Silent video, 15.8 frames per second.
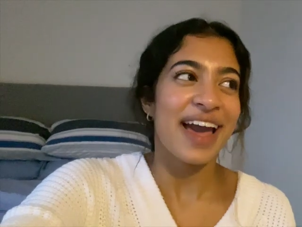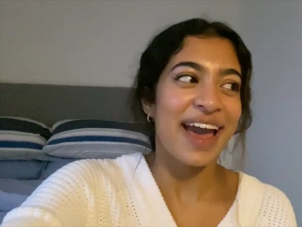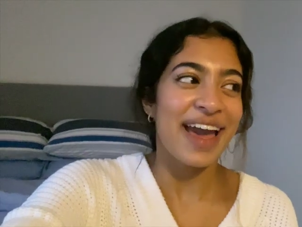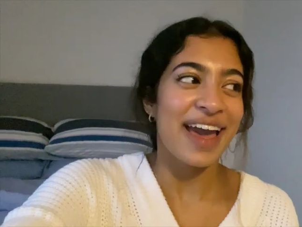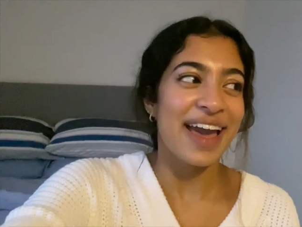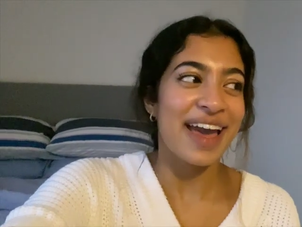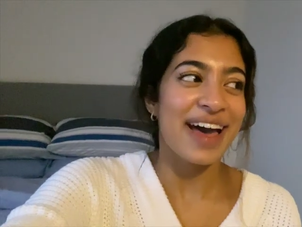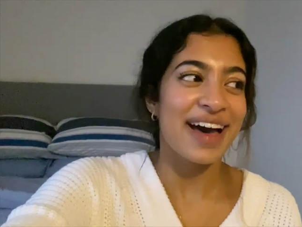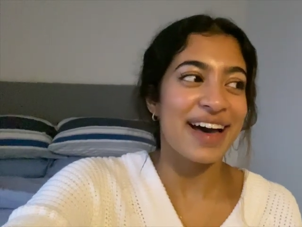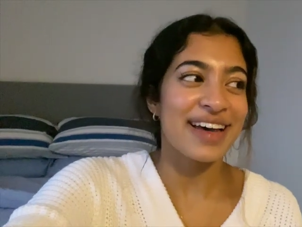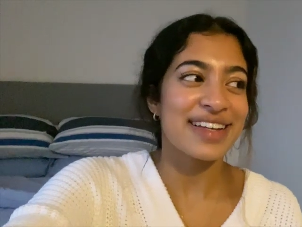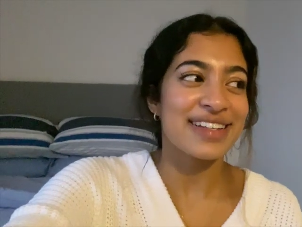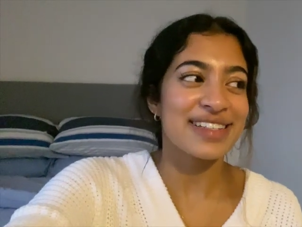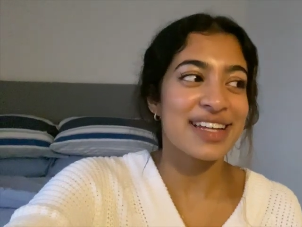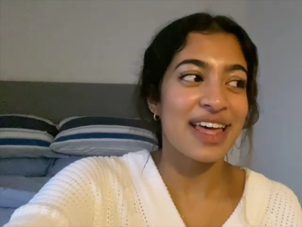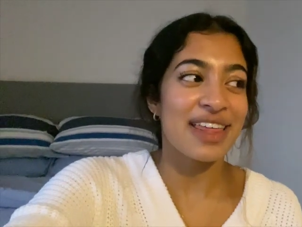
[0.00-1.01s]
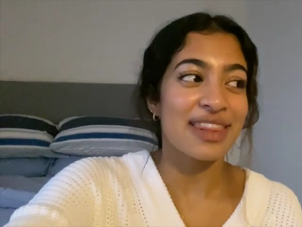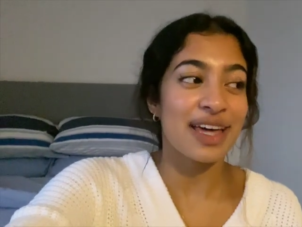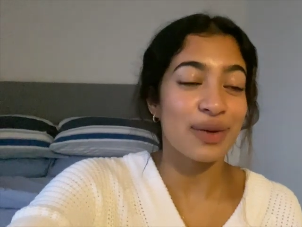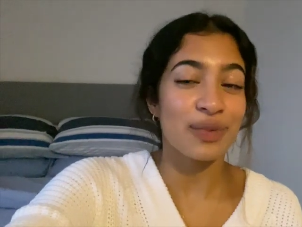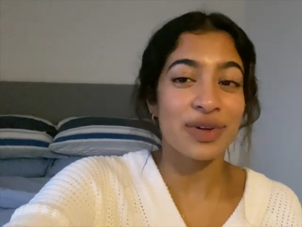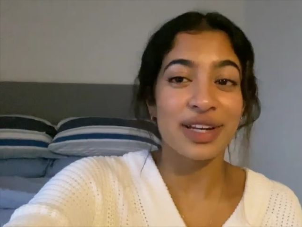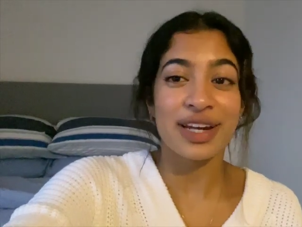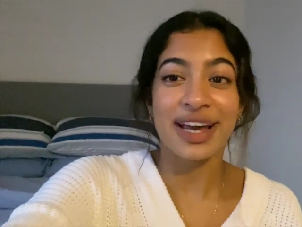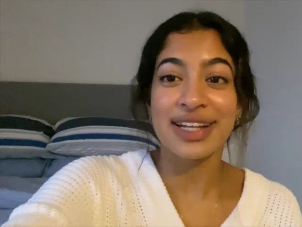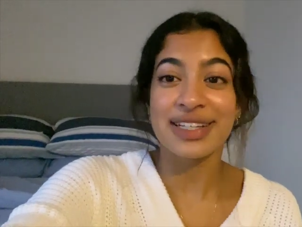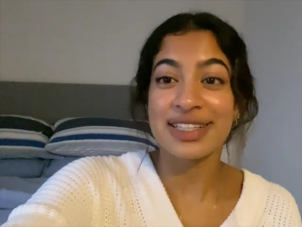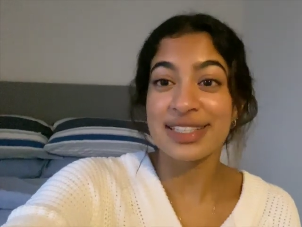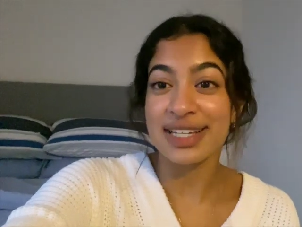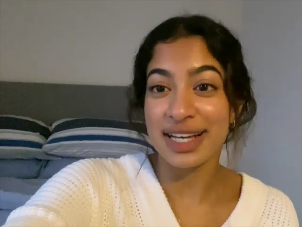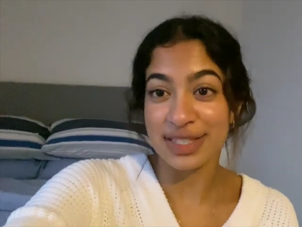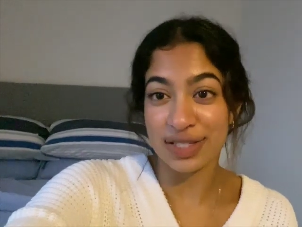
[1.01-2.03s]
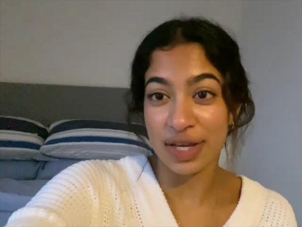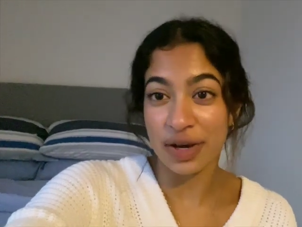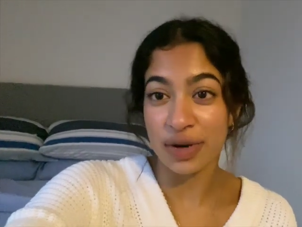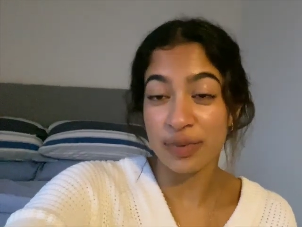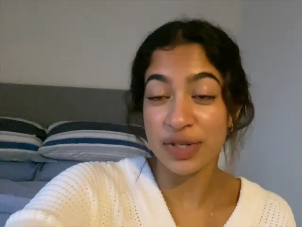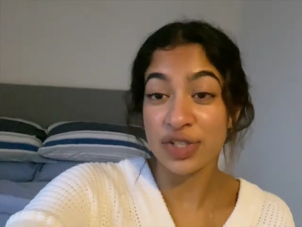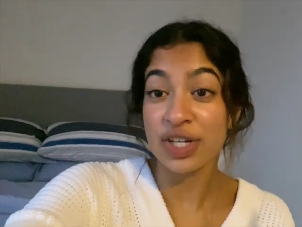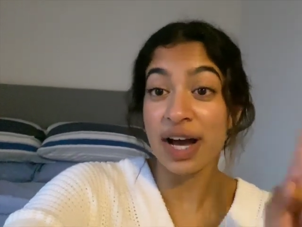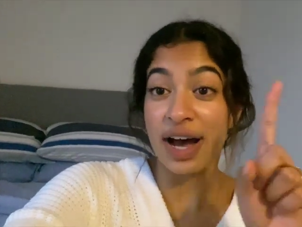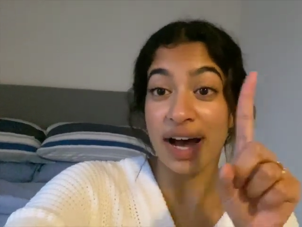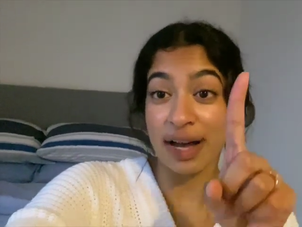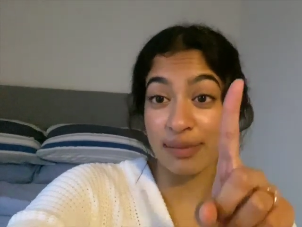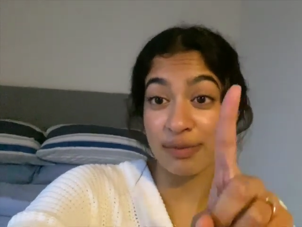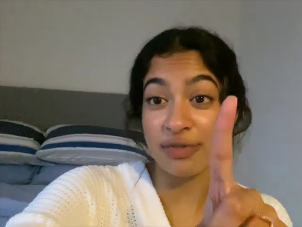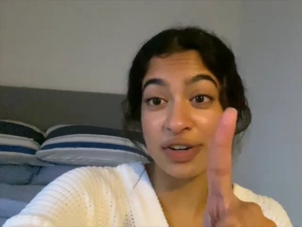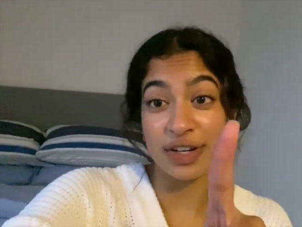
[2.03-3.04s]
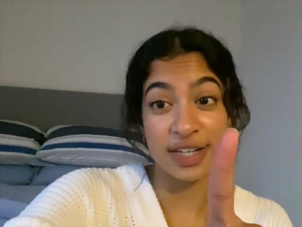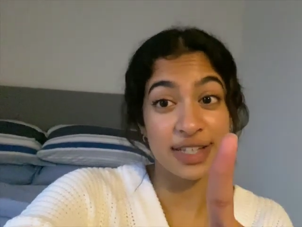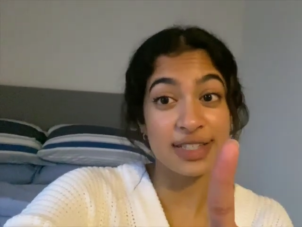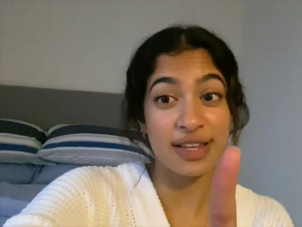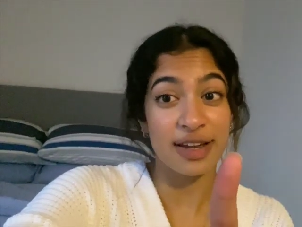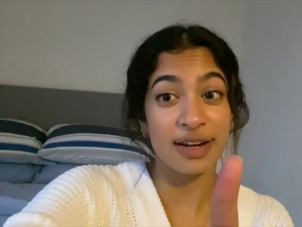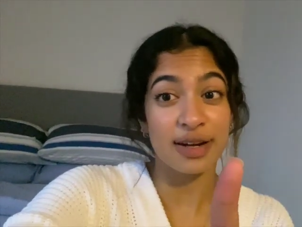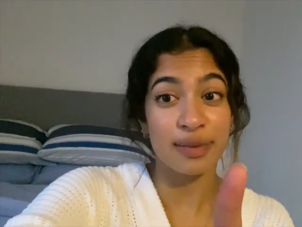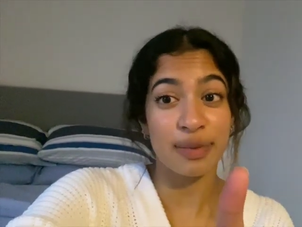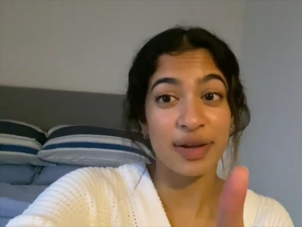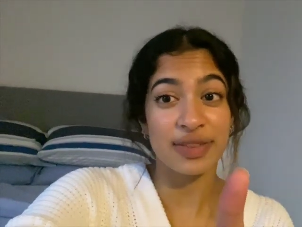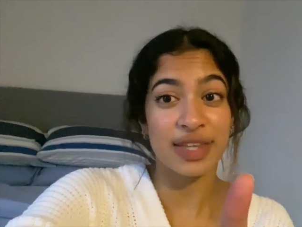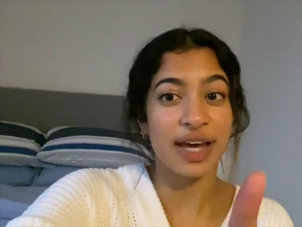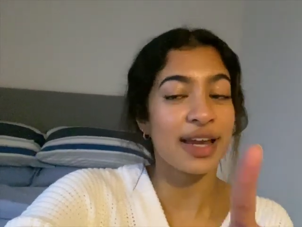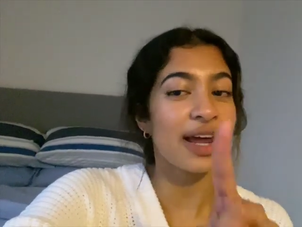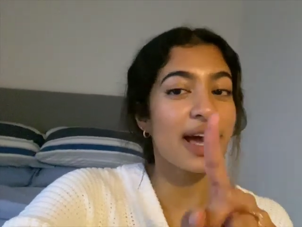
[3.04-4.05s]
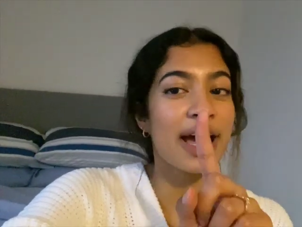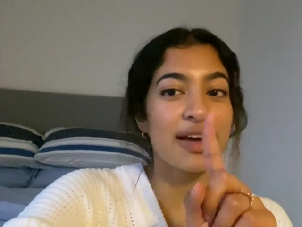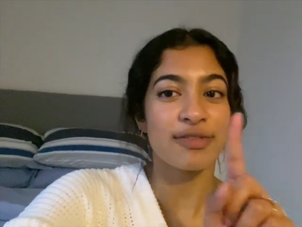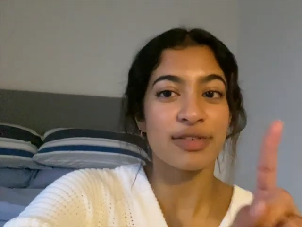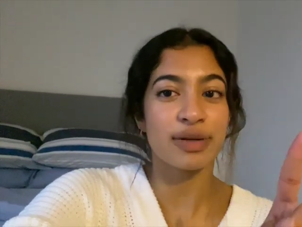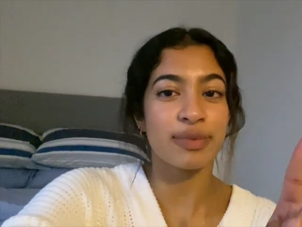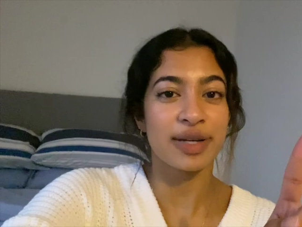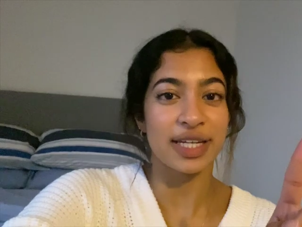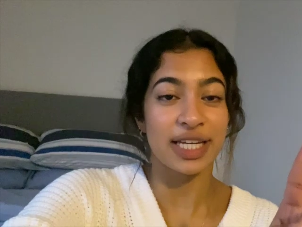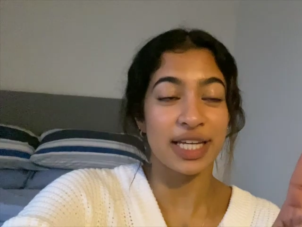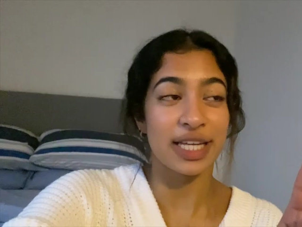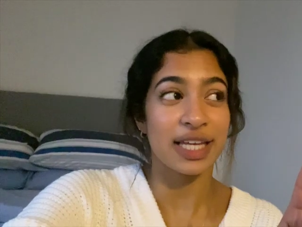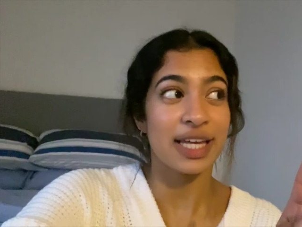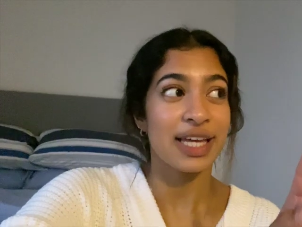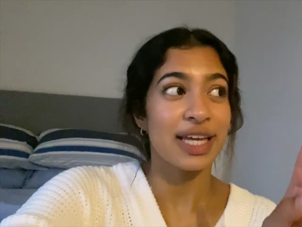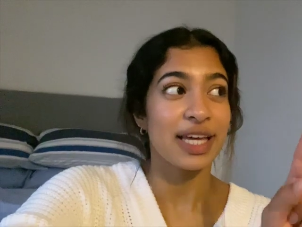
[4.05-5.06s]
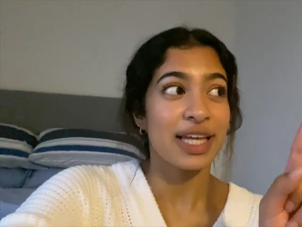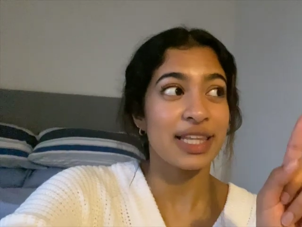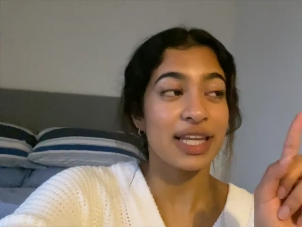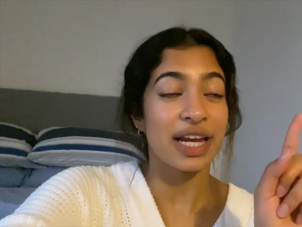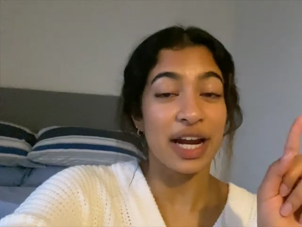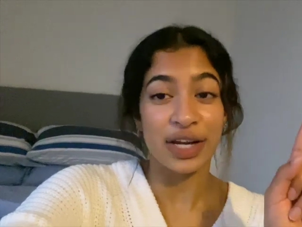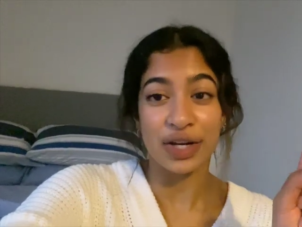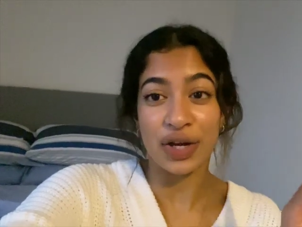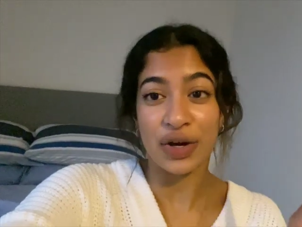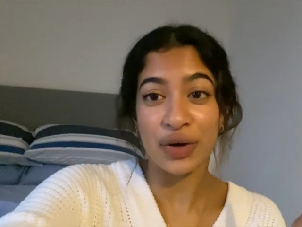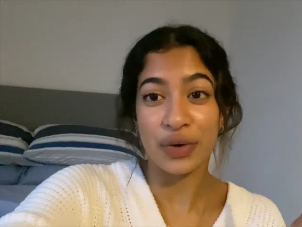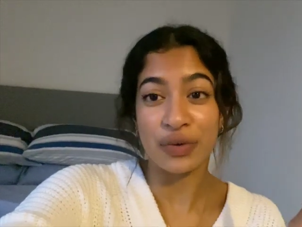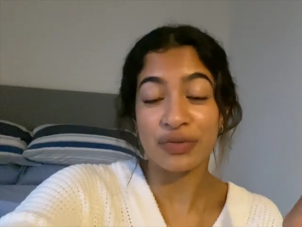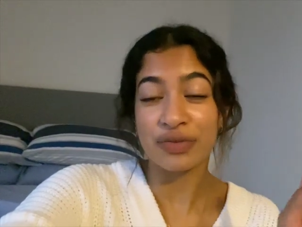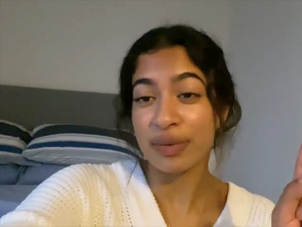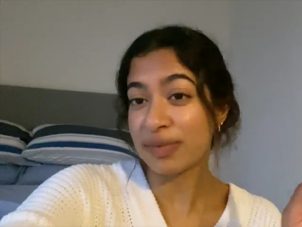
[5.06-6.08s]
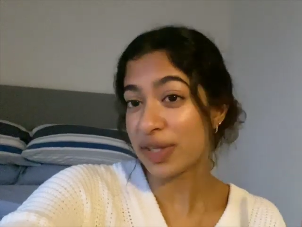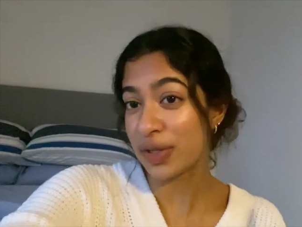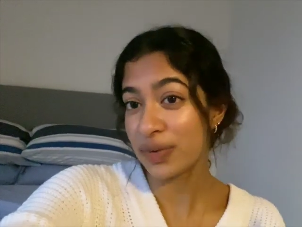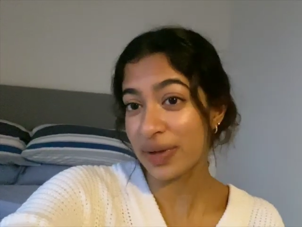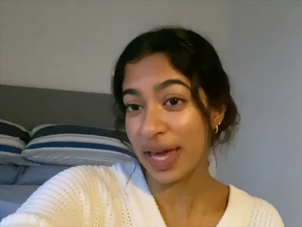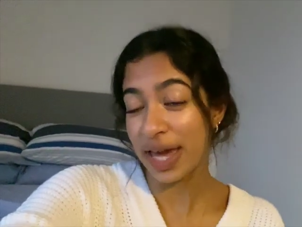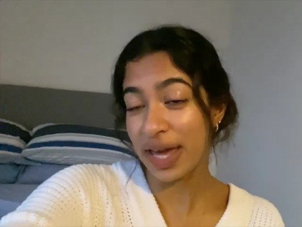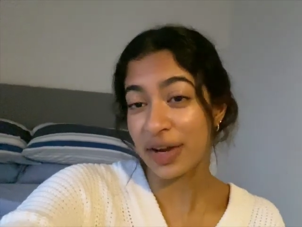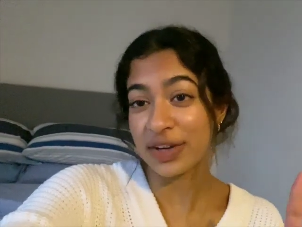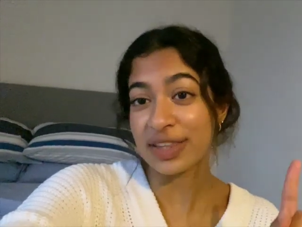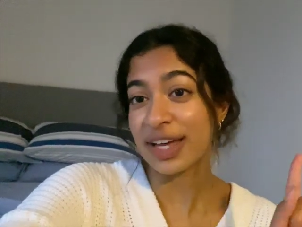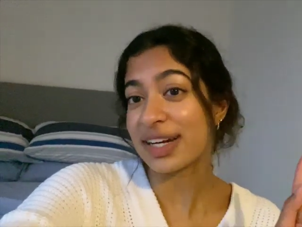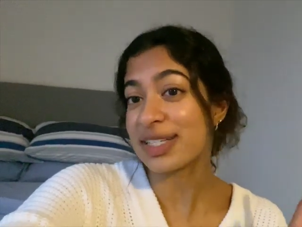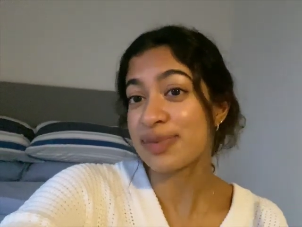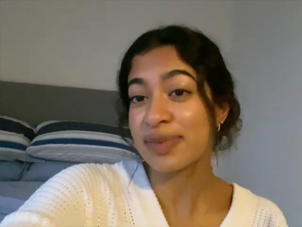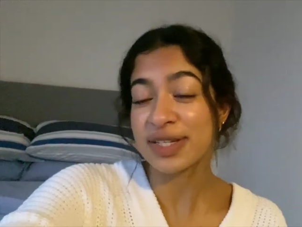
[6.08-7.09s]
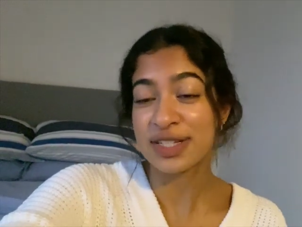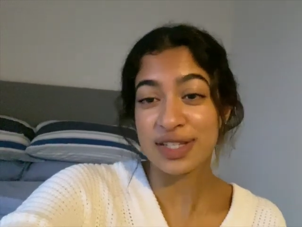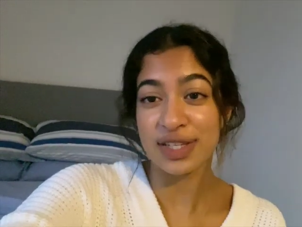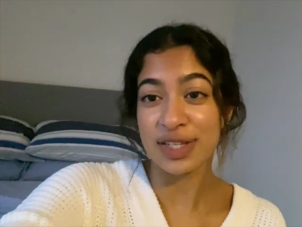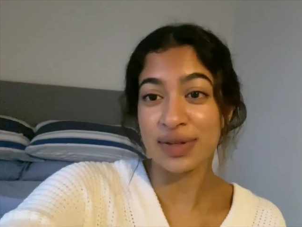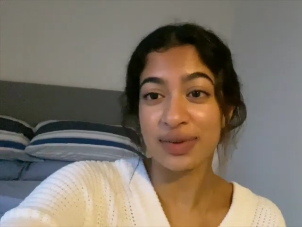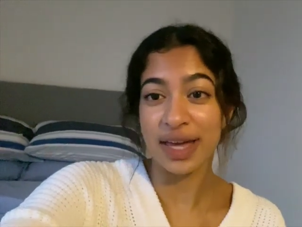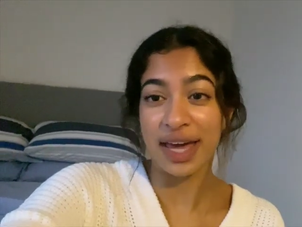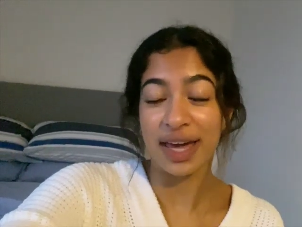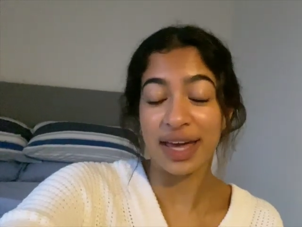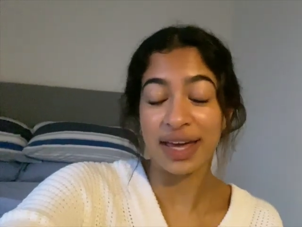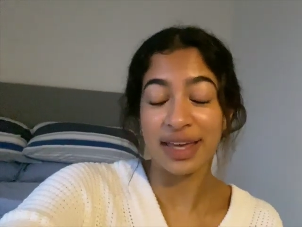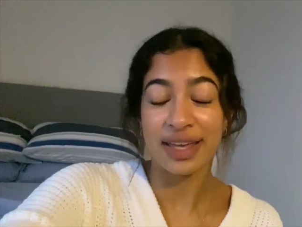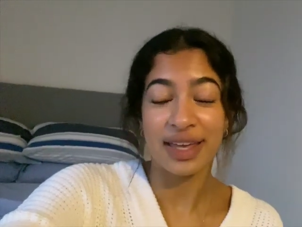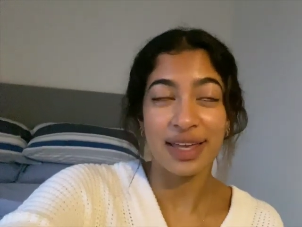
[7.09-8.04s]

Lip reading: And then we're gonna head to Tesco, which I'm very excited about that. Everybody that I know from the UK or that has been to the UK